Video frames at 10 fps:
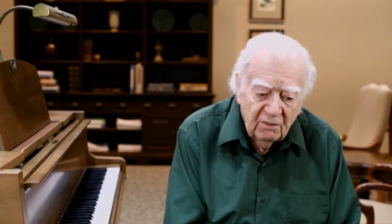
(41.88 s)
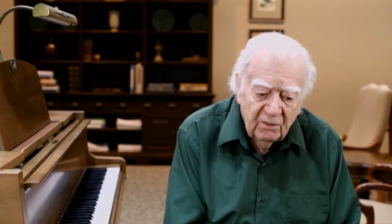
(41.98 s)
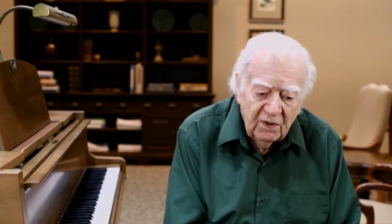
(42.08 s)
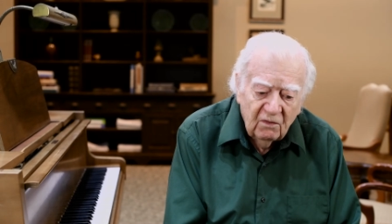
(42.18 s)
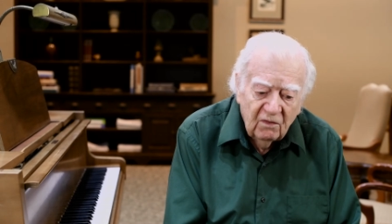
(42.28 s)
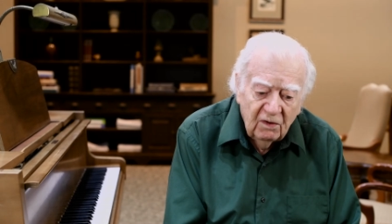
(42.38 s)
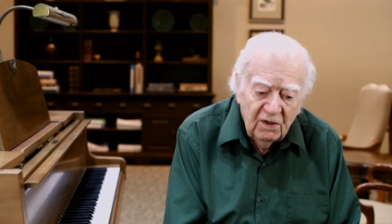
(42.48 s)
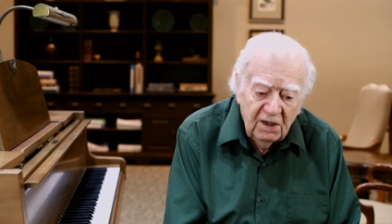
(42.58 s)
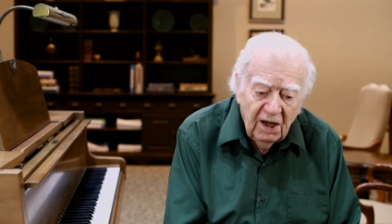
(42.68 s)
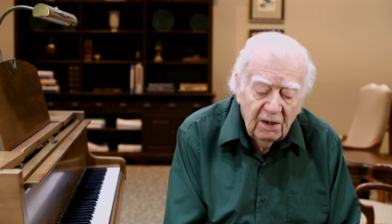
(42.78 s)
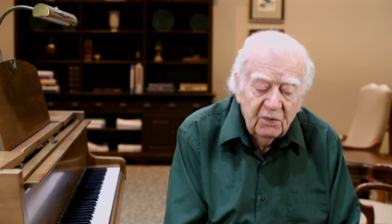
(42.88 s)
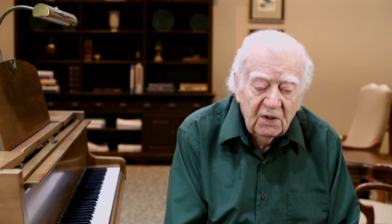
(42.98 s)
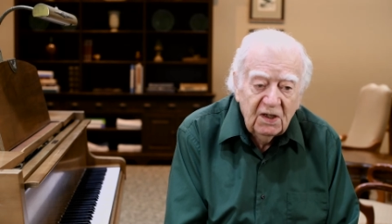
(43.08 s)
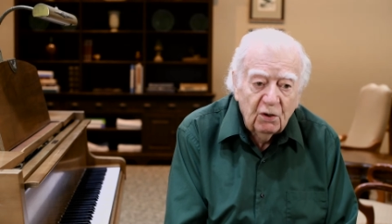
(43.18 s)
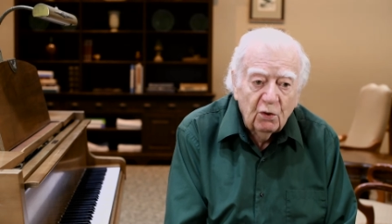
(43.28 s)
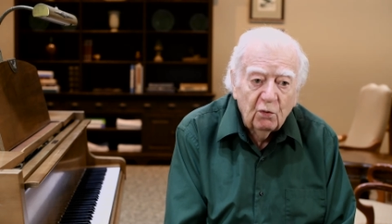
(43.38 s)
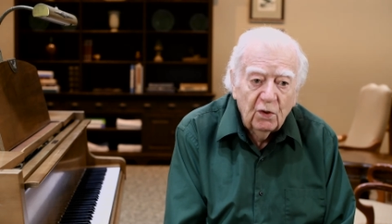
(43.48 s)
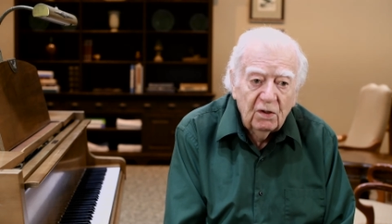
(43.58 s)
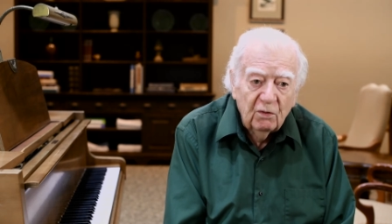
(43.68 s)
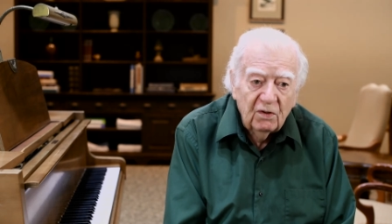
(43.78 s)
uh, been very happy here
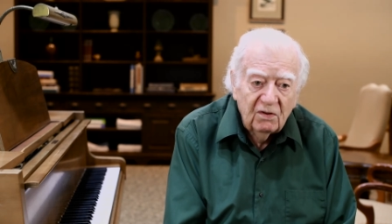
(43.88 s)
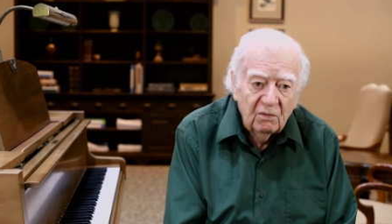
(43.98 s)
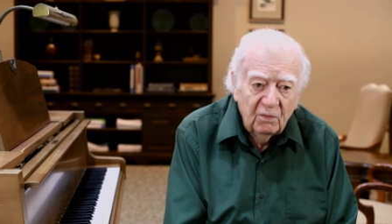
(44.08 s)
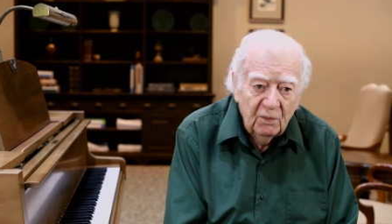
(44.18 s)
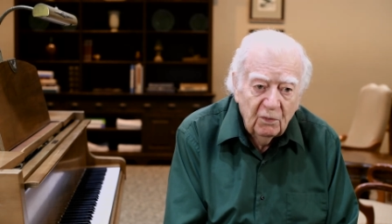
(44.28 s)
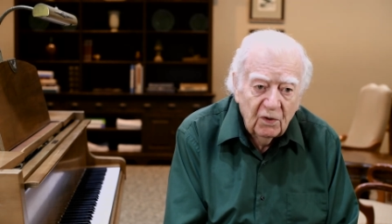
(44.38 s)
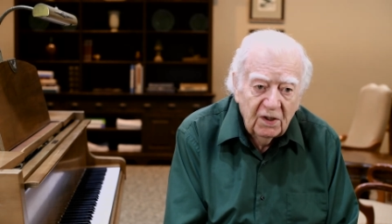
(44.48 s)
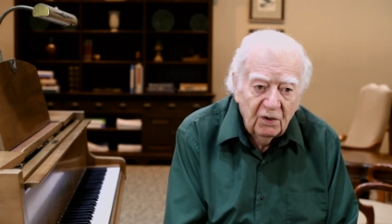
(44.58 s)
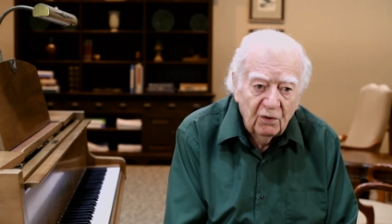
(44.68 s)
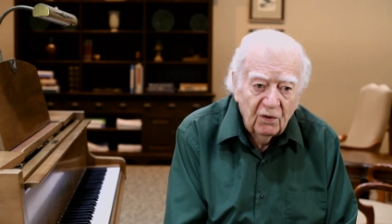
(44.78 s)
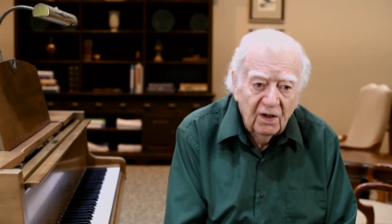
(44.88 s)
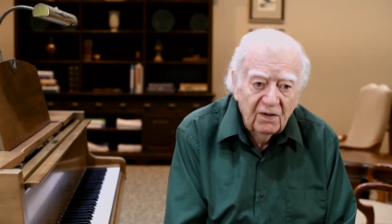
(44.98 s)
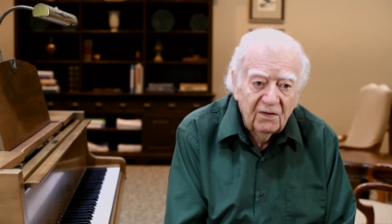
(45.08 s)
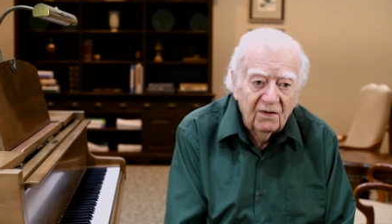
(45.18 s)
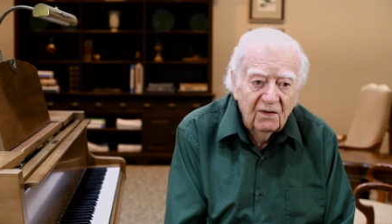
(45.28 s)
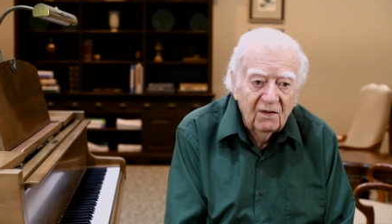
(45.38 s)
with, with the people here, and,